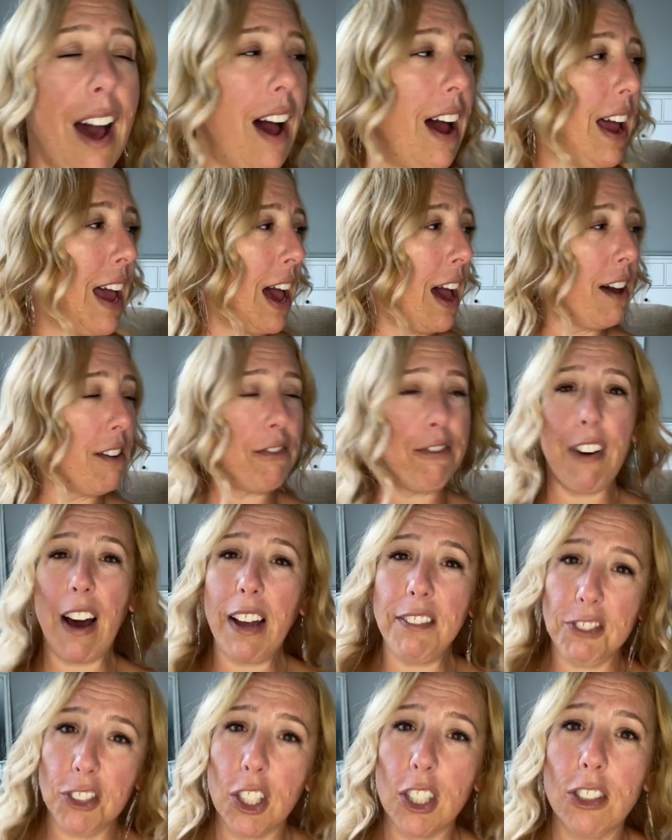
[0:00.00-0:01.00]
I have
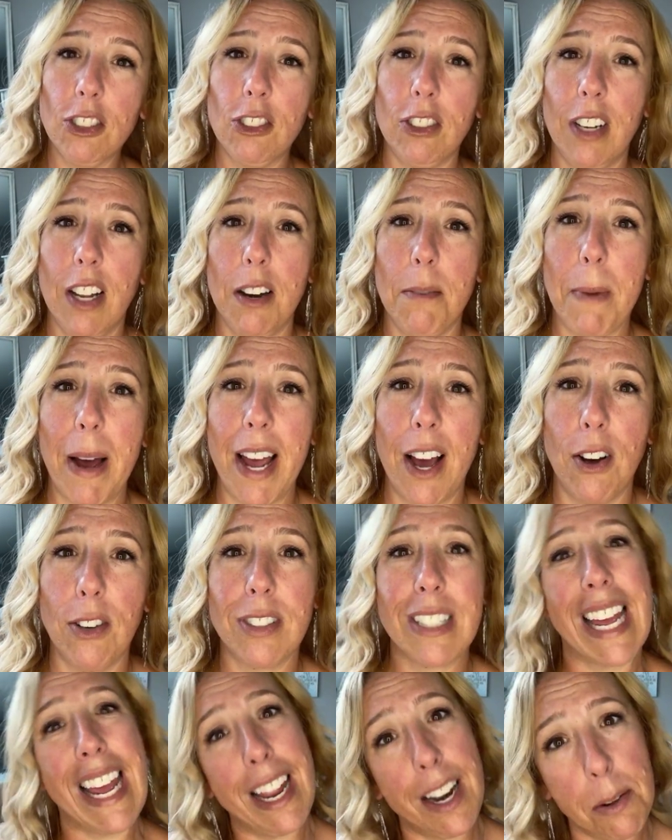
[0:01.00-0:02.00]
5 children in my
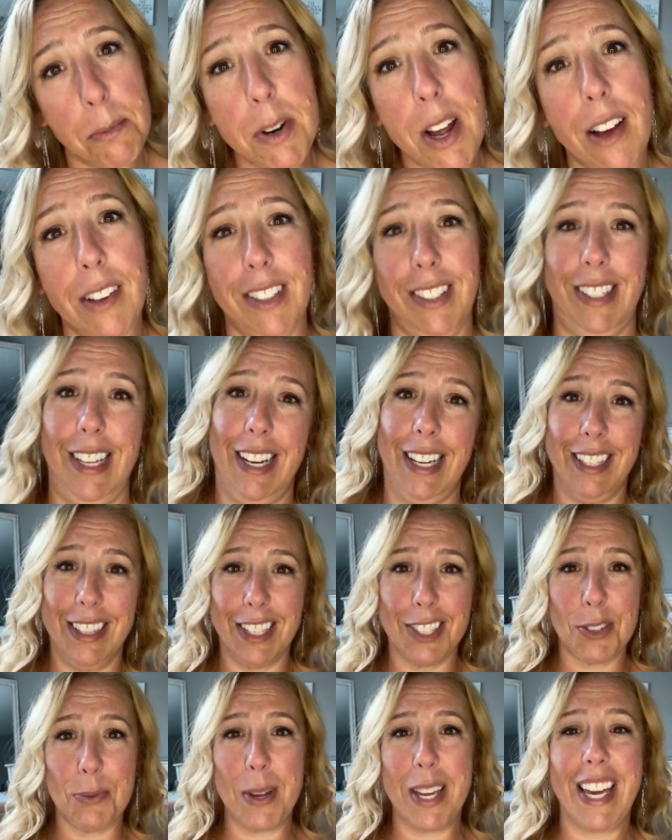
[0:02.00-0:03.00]
house and I'm dog sitting
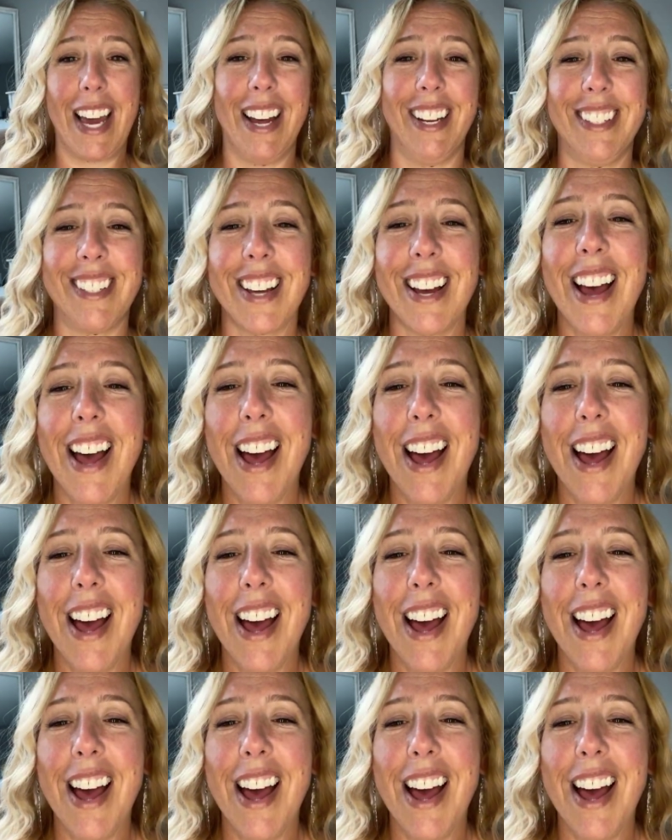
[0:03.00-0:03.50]
this weekend.